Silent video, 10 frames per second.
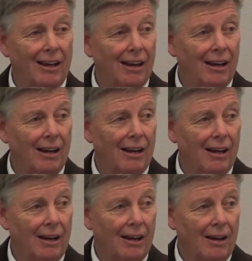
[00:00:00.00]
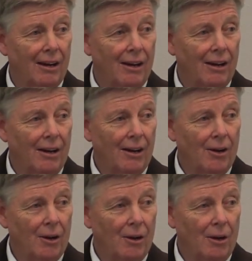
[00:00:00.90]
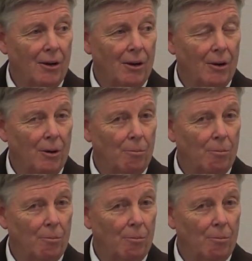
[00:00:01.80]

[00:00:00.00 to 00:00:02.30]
(silence)